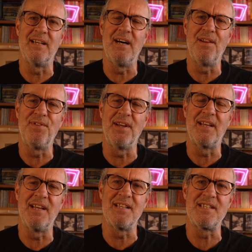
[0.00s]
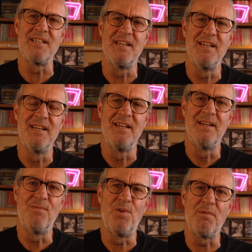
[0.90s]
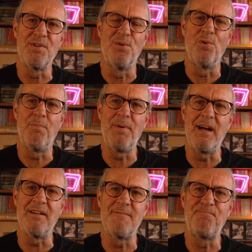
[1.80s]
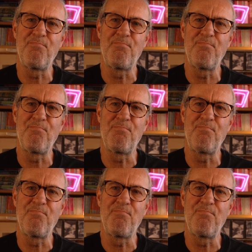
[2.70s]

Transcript: I think, is what it was all about.